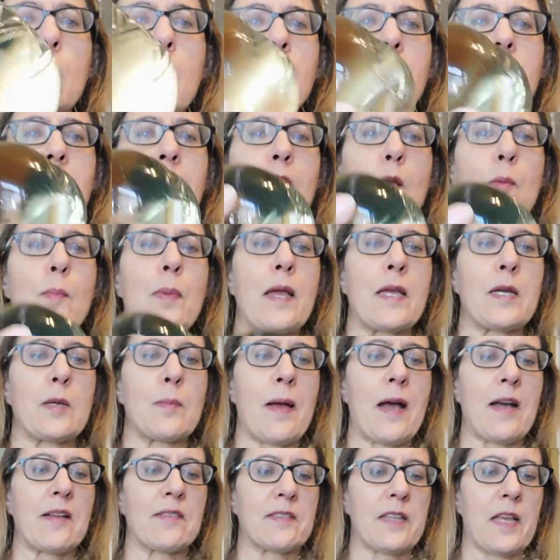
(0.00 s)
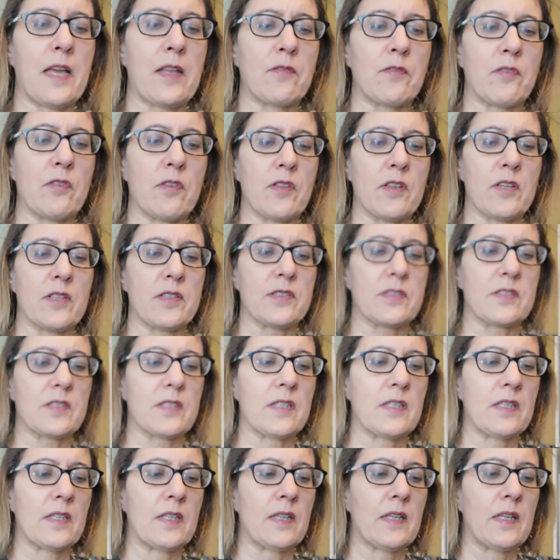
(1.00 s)
I think I paid about 10 for this.
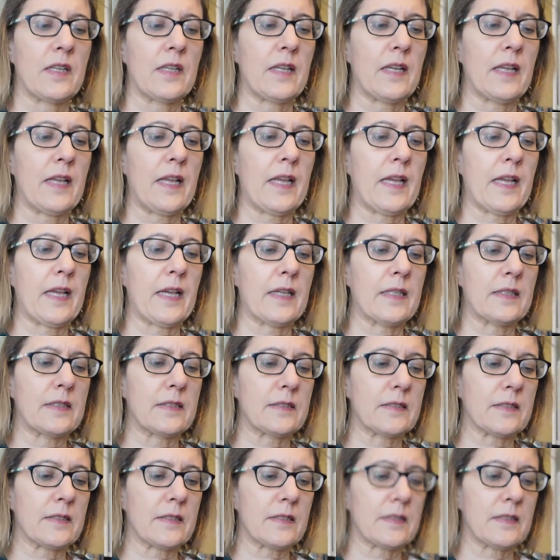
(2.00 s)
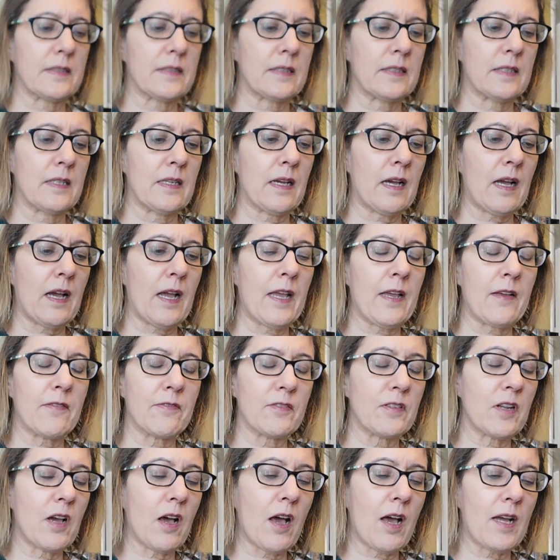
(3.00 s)
And I have
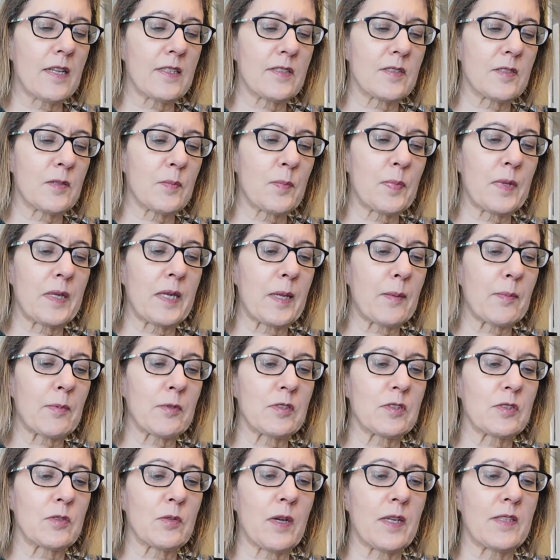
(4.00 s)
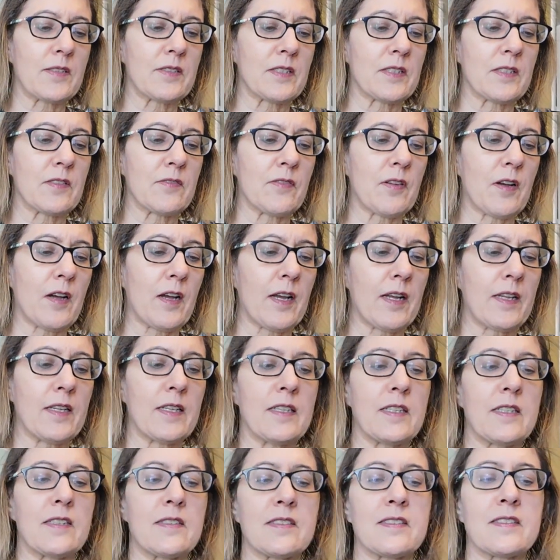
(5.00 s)
not been able to identify.
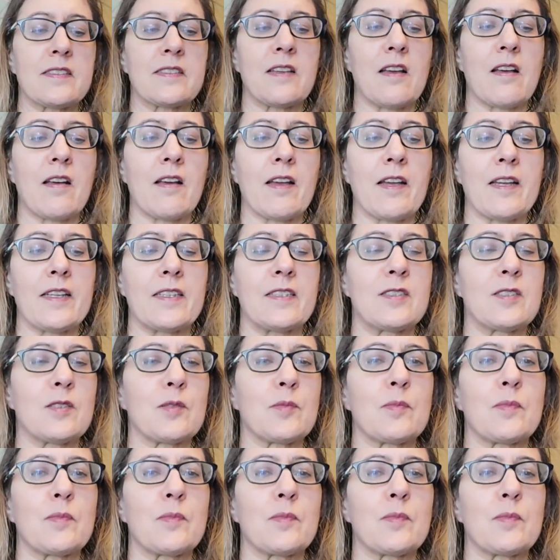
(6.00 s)
It is signed,